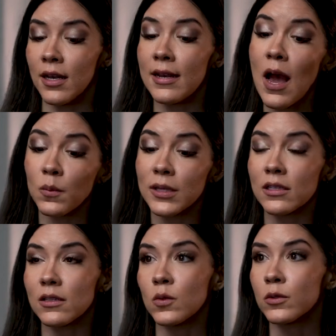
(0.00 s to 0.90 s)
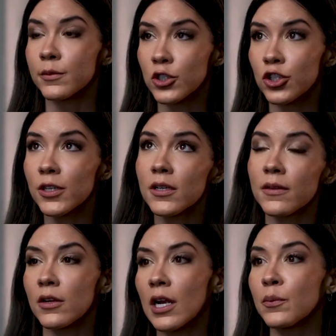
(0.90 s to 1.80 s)
Now being a little more mature,
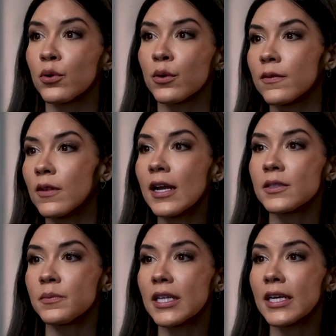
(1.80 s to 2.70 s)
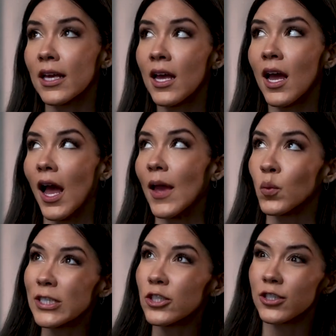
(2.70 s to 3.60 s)
they're able to reflect and be like, I
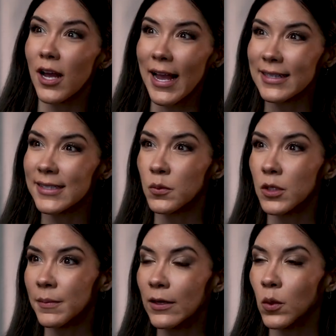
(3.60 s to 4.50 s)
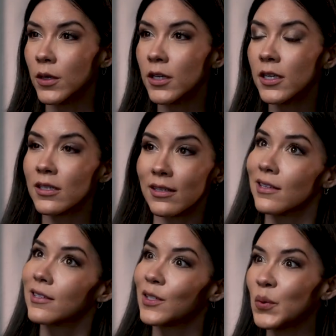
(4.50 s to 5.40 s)
wish I had someone in my corner,
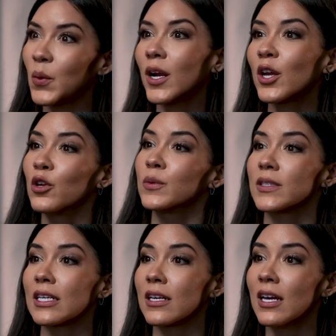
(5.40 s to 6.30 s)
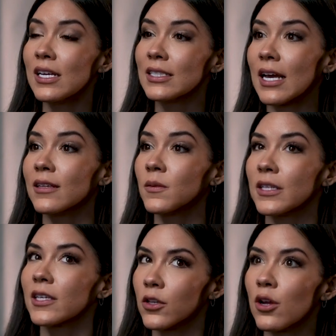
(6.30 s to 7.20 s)
kind of like you, Corey, who was like telling
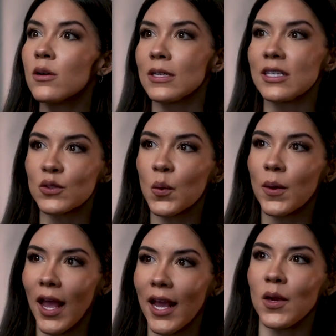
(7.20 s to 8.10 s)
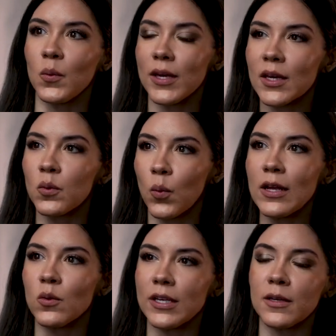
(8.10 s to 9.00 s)
me like, no, like it's okay. We can
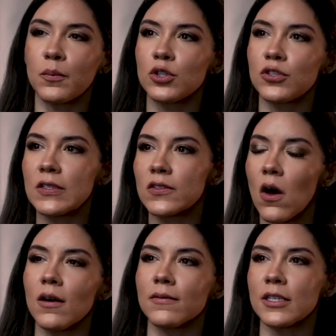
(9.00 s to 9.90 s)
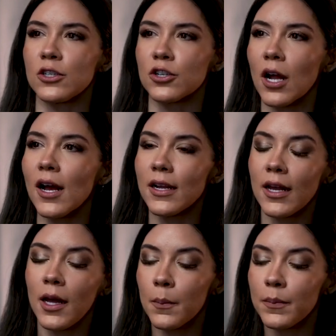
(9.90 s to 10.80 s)
wait. We can push this off. Like you're not
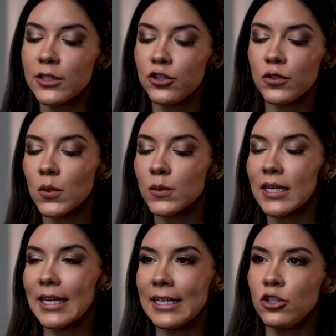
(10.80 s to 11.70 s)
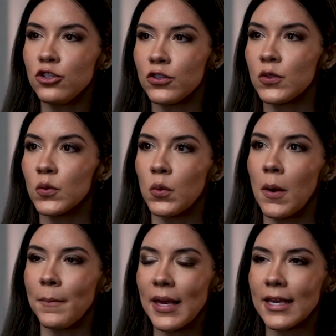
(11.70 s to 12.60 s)
pigeonholed into
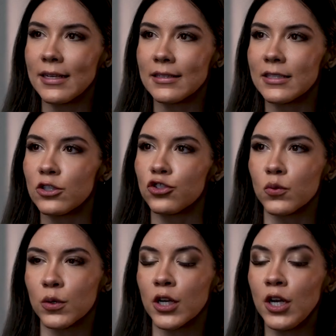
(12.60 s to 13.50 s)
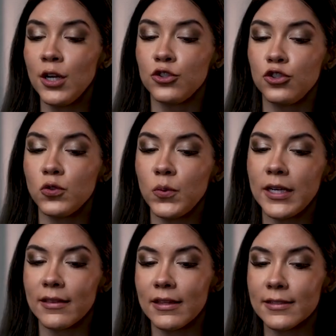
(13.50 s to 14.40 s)
making a decision or
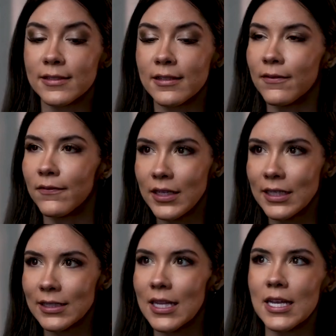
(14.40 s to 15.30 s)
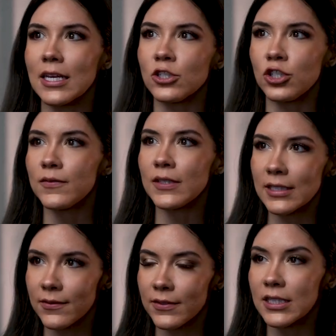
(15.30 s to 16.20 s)
doing this fitness thing, achieving
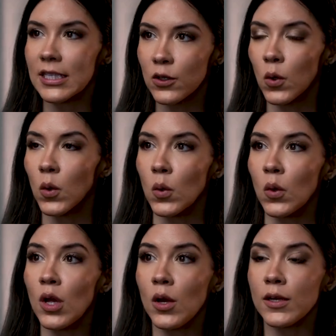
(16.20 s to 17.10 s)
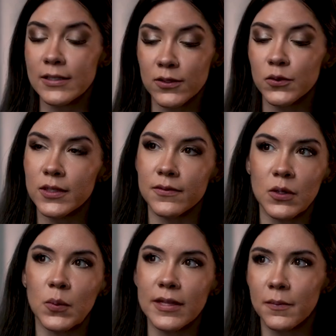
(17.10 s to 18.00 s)
this physique goal
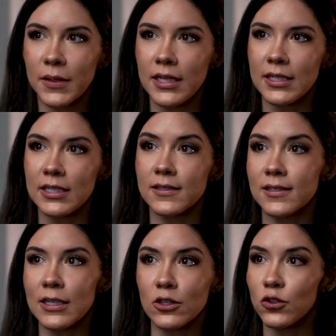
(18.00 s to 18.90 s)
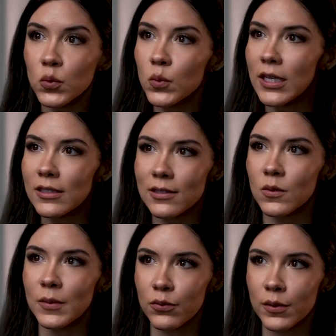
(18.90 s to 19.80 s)
exclusively with PEDs. Like you can
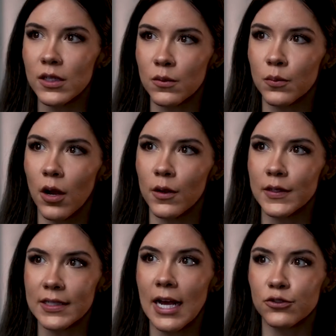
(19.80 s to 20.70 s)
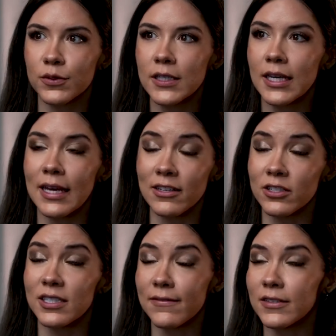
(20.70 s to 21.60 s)
still make really good progress naturally. And there
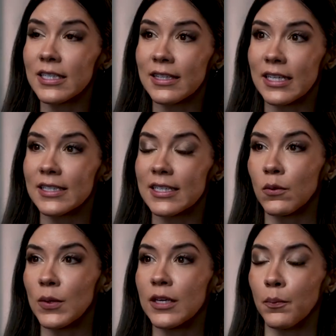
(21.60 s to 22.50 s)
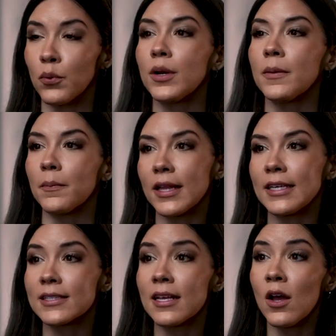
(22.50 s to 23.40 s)
are definitely things that we can put in
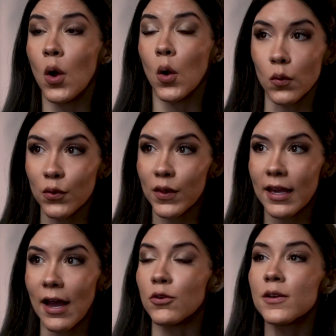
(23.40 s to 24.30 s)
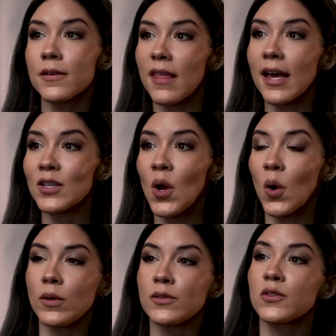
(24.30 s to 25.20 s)
place over the counter that
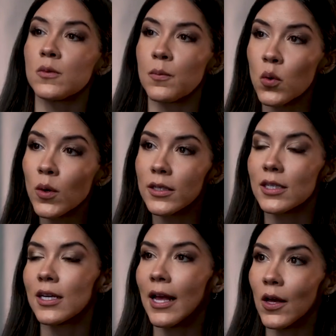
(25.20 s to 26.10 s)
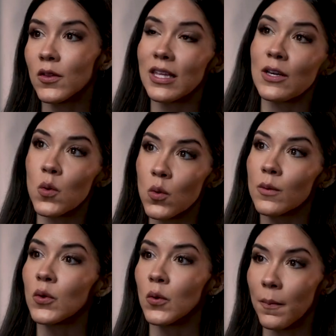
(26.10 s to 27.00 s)
will support healthy
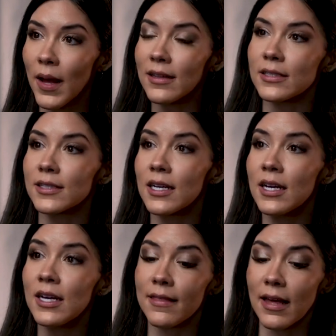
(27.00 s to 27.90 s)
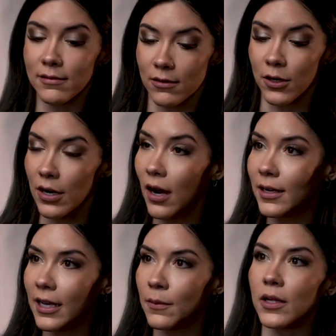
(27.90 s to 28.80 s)
hormonal balance that are
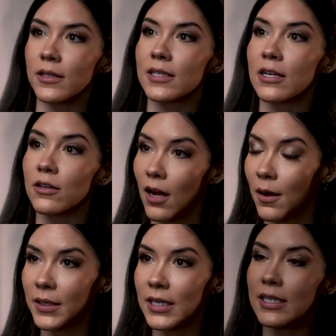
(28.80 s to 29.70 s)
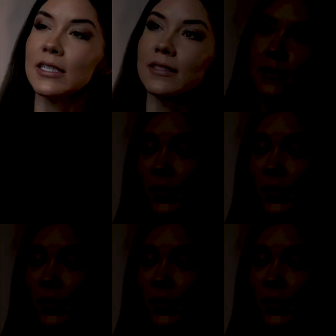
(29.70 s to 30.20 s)
not anabolics, that are not PEDs.